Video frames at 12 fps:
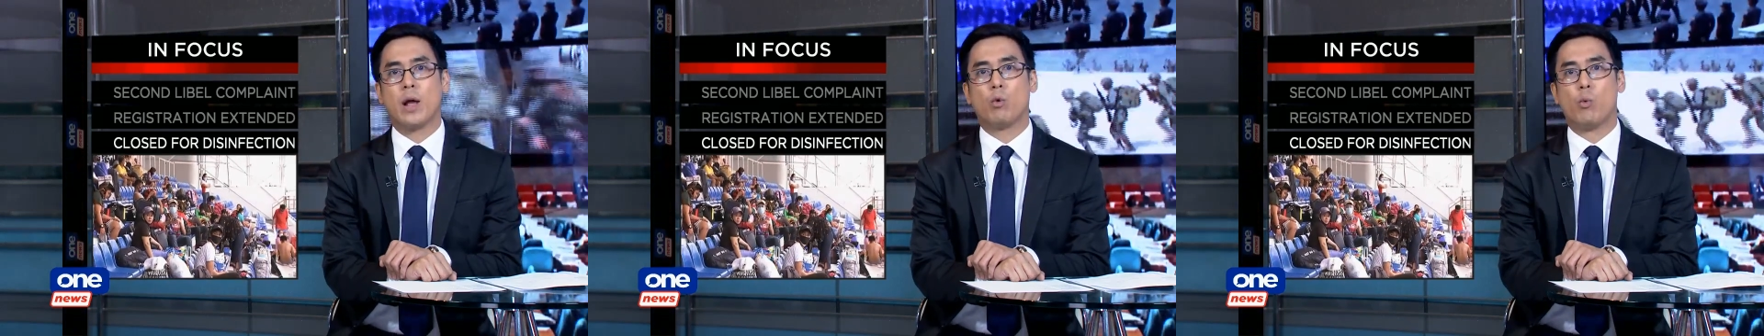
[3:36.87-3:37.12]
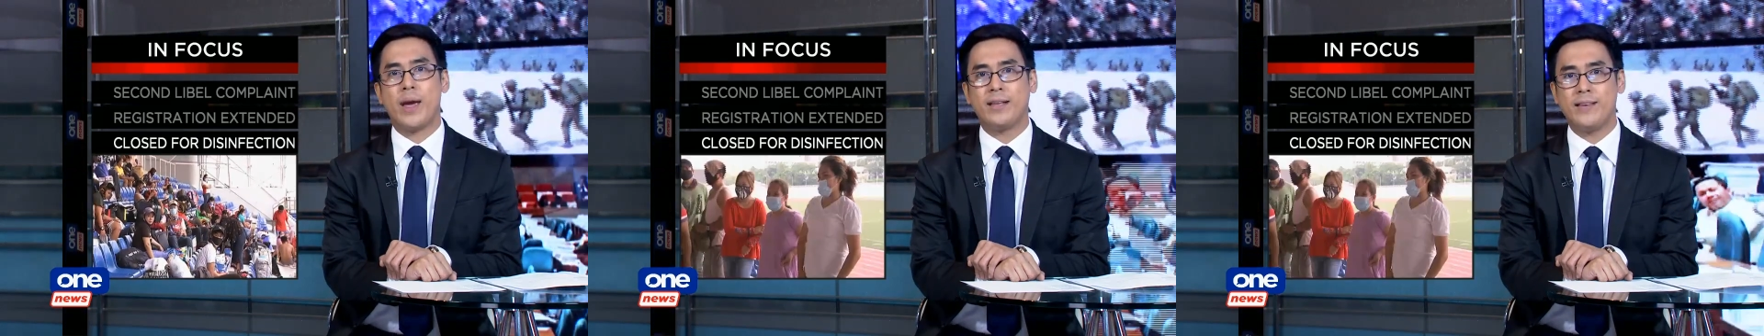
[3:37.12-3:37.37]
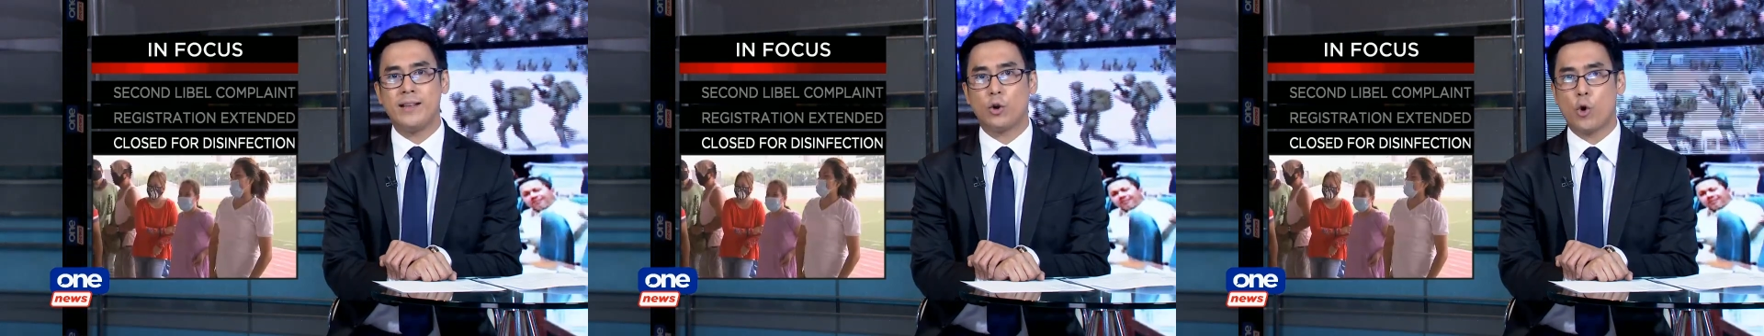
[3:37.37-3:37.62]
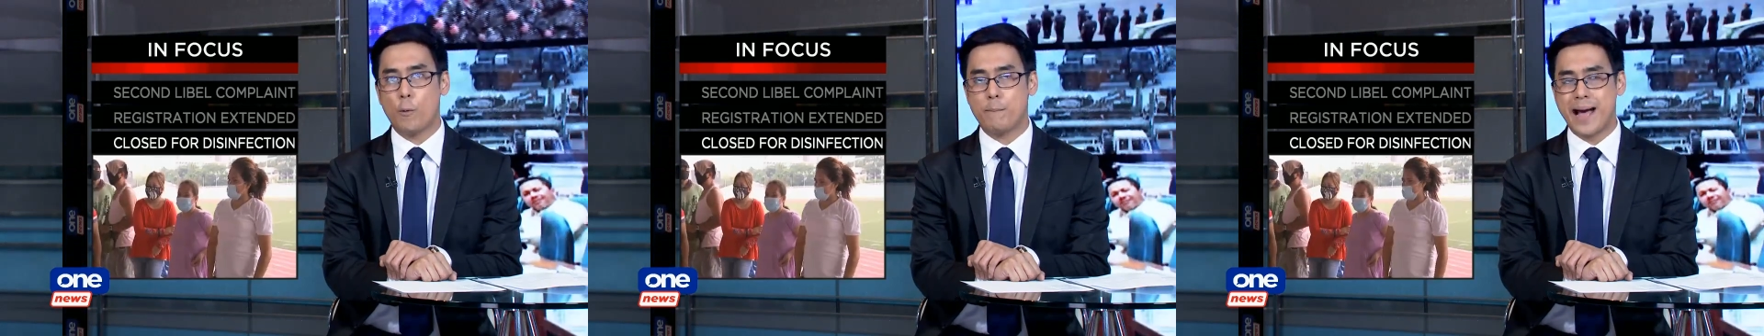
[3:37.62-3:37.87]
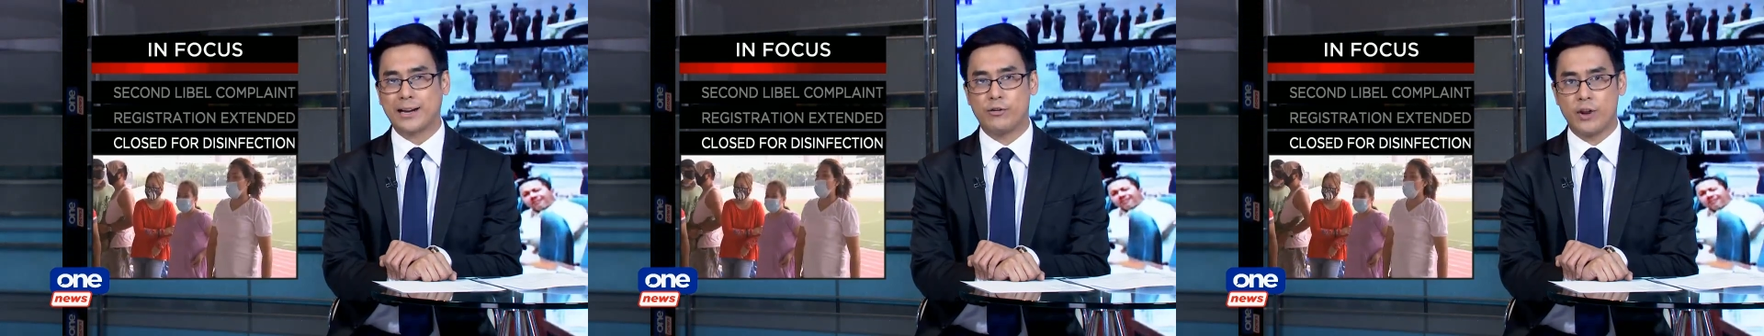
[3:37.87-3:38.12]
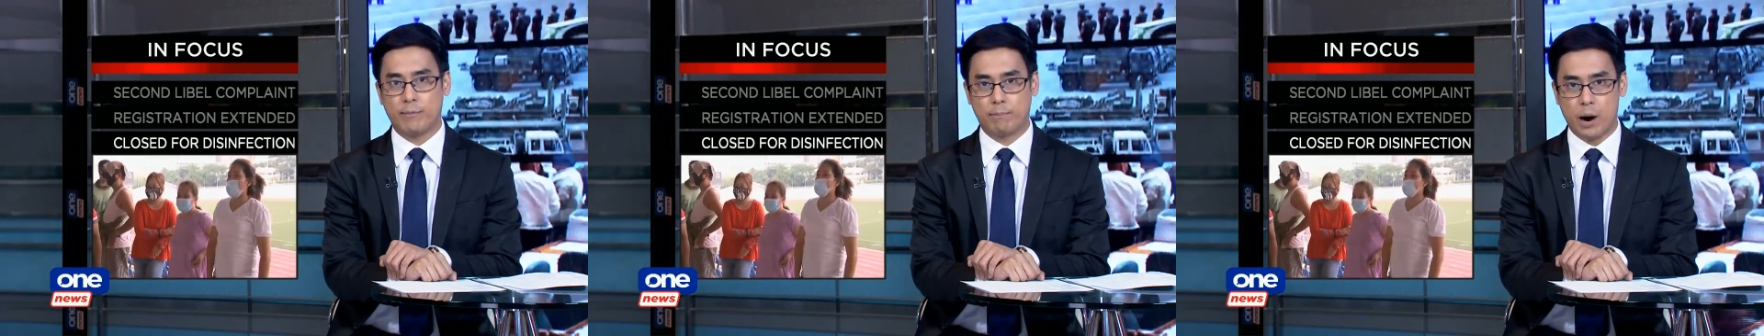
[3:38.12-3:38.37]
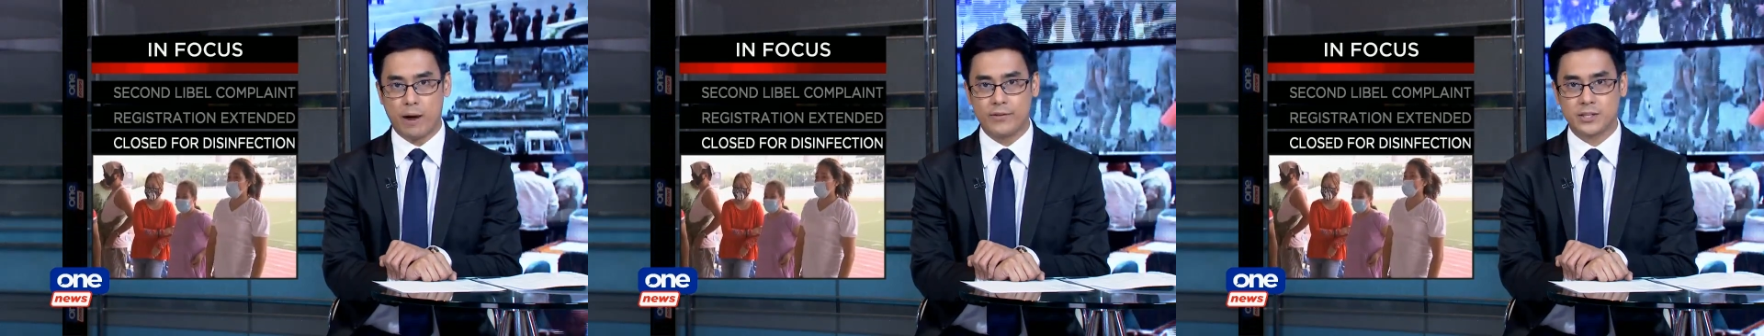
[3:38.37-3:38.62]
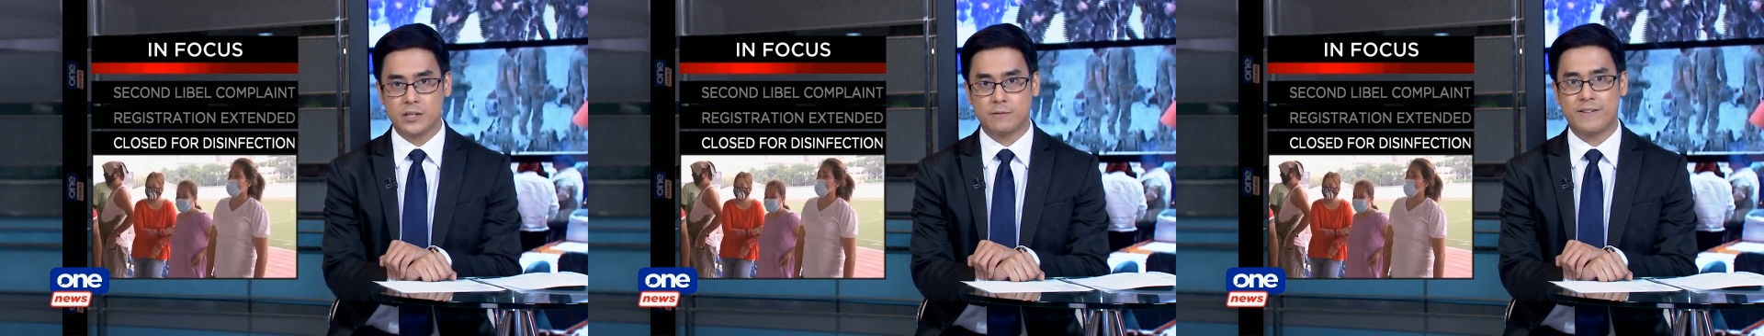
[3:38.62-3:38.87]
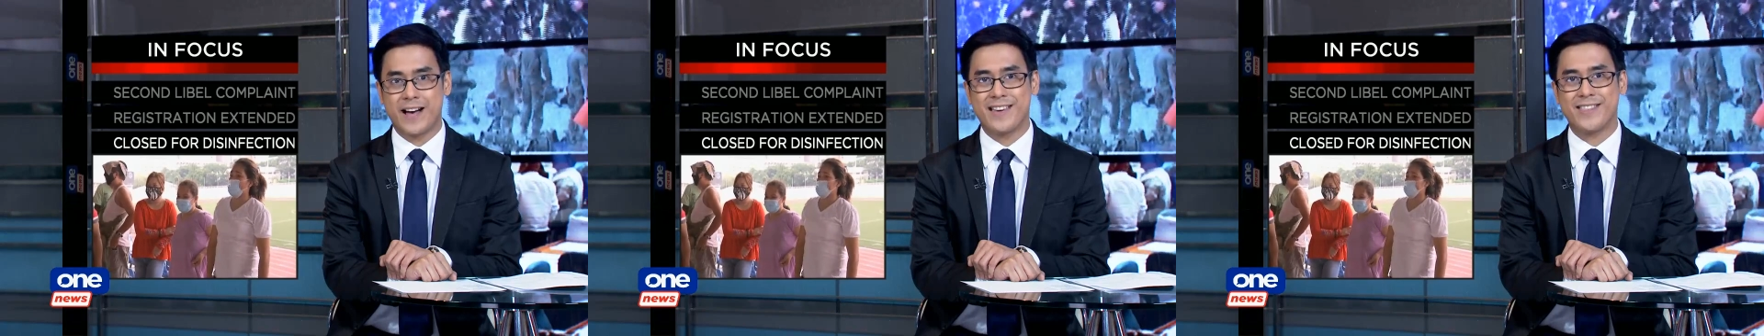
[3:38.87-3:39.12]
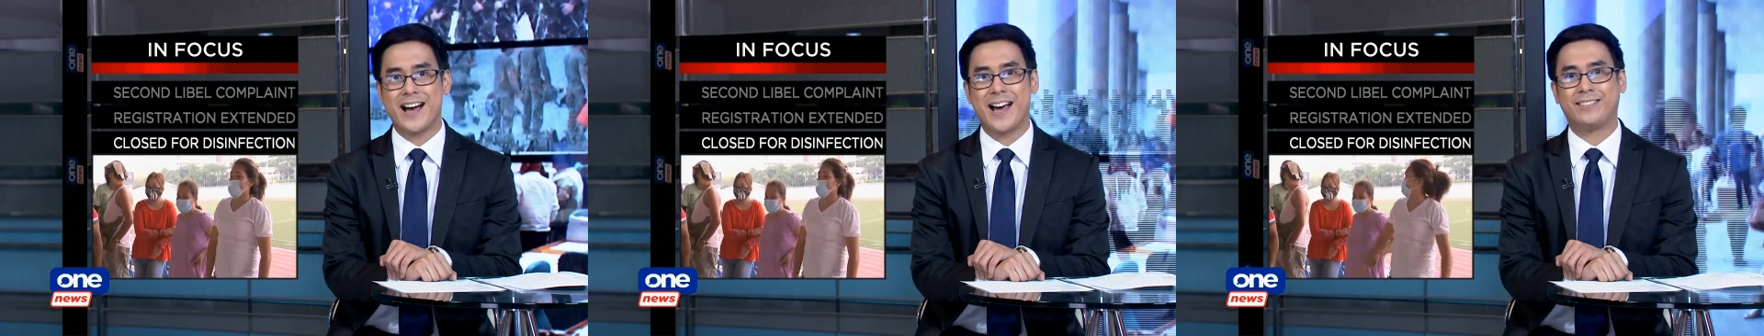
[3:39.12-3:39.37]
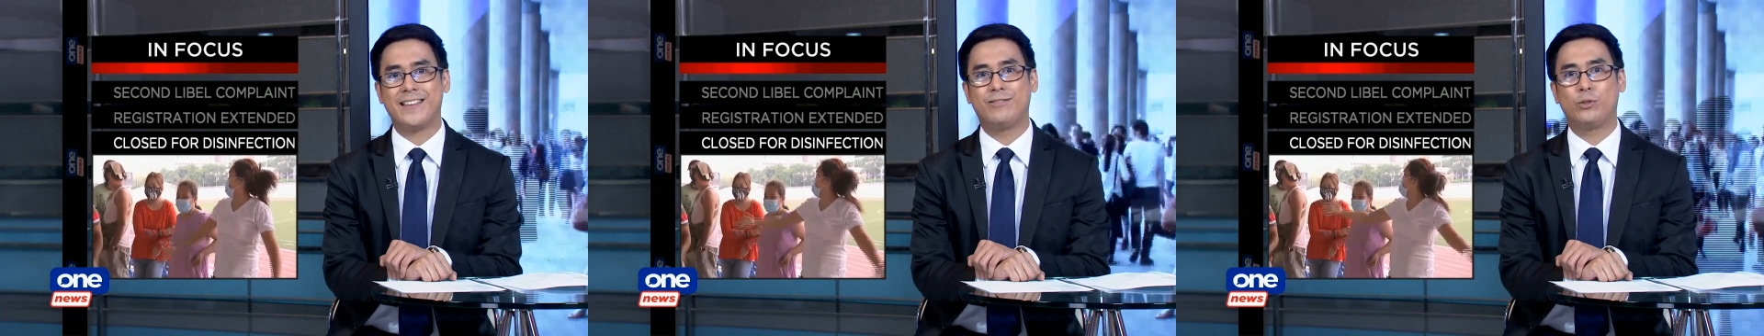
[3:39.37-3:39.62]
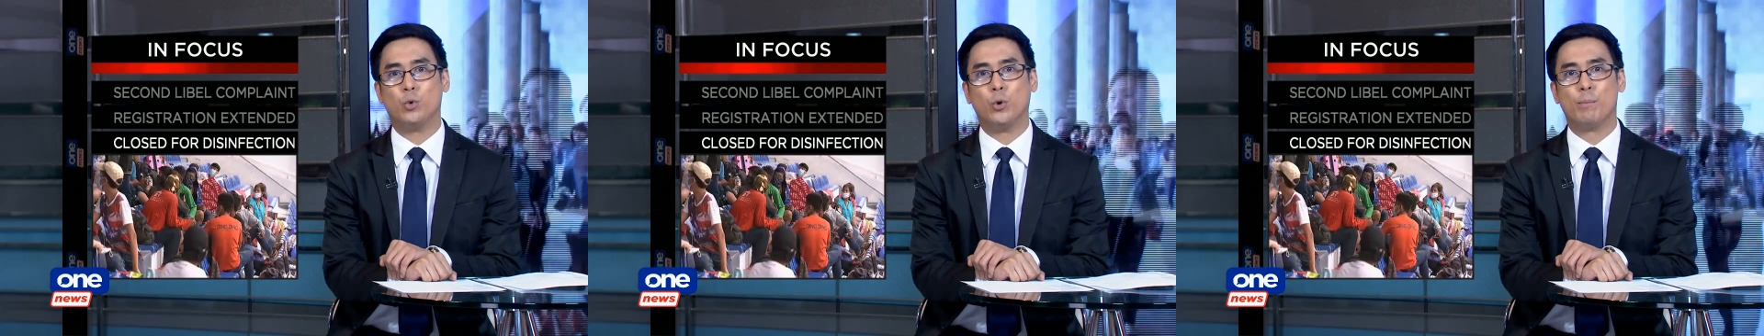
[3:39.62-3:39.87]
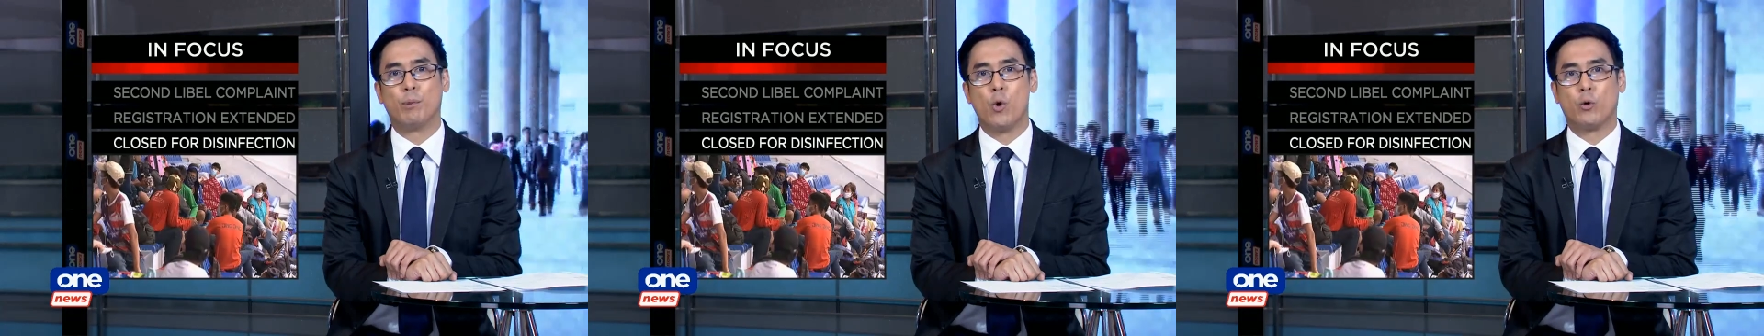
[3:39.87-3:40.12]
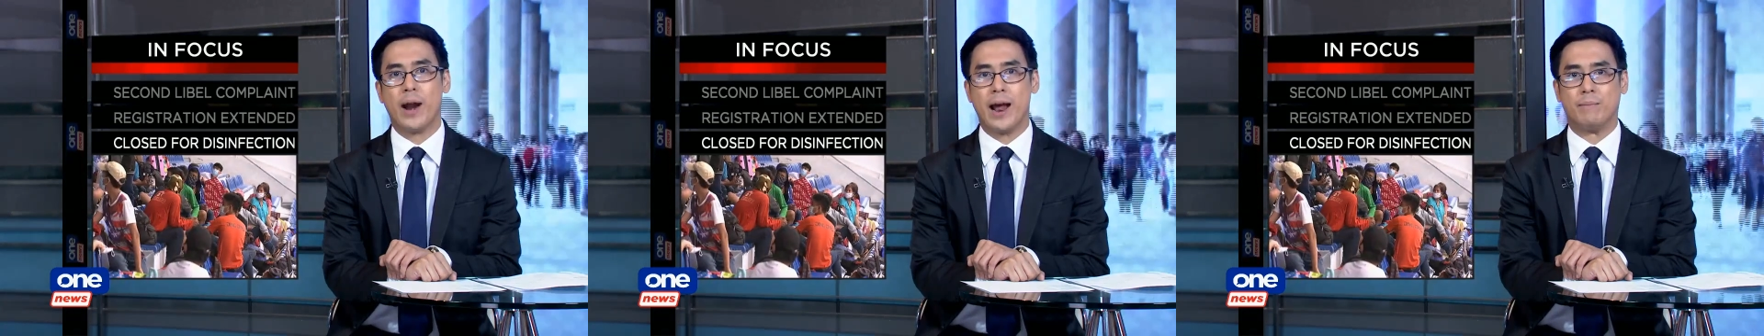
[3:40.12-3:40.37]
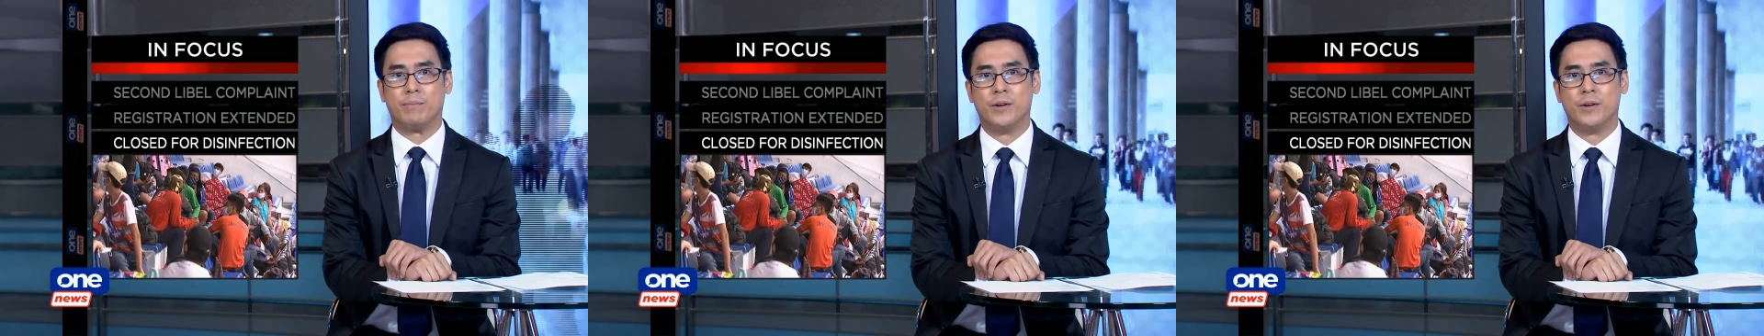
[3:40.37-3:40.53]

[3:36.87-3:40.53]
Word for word: waiting to go back to their provinces via the Hatid Tulong program.